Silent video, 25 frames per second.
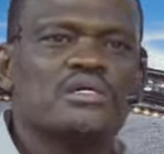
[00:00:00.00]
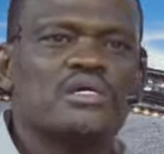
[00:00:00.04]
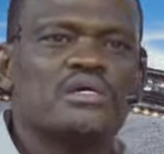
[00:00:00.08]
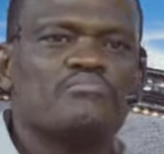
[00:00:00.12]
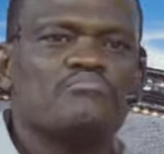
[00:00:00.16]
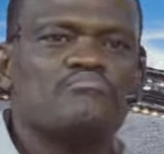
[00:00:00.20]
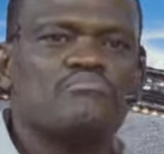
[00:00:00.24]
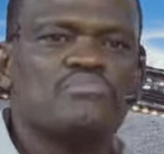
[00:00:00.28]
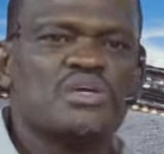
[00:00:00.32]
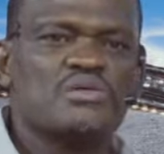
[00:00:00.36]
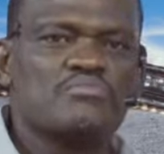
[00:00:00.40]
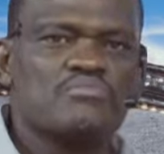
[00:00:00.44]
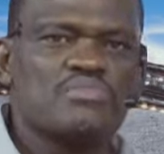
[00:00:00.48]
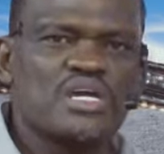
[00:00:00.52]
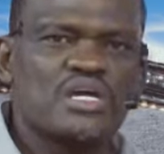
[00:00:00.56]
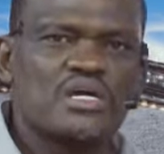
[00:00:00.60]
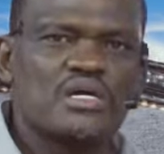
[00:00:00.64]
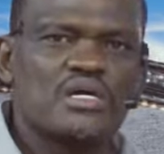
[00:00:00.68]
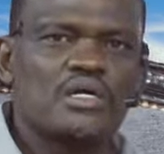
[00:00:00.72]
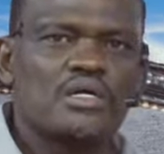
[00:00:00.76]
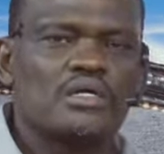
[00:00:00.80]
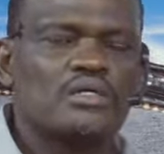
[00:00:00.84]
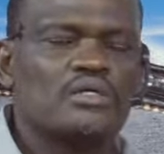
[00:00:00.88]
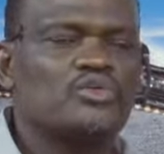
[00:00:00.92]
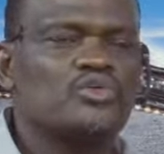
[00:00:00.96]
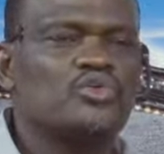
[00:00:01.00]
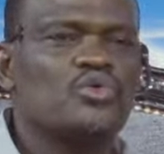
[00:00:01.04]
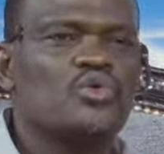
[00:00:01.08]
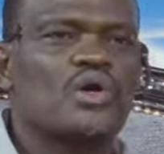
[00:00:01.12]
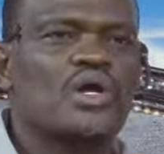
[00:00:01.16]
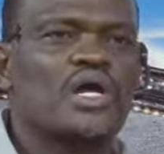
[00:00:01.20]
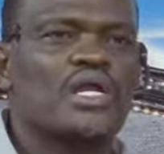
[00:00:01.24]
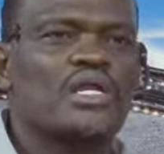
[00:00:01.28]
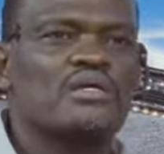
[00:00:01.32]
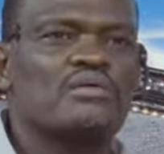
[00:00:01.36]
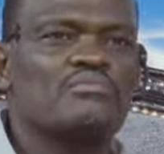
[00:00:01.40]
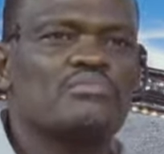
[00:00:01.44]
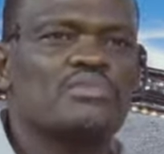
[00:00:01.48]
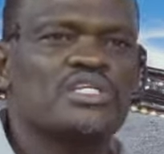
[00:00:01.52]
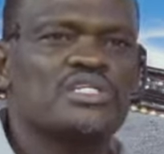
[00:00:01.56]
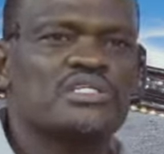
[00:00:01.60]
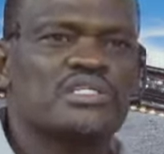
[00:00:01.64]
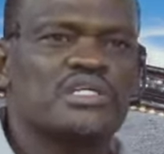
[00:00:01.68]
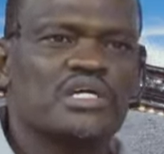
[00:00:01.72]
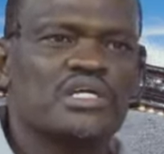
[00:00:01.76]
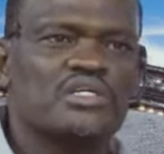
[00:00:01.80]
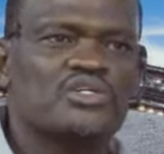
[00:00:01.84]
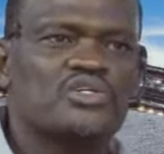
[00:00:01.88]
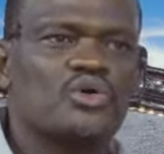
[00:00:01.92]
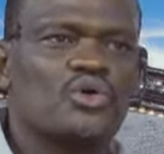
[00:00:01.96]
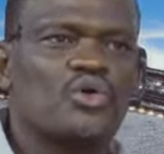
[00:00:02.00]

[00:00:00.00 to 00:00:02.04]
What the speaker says: mimic, you can imitate,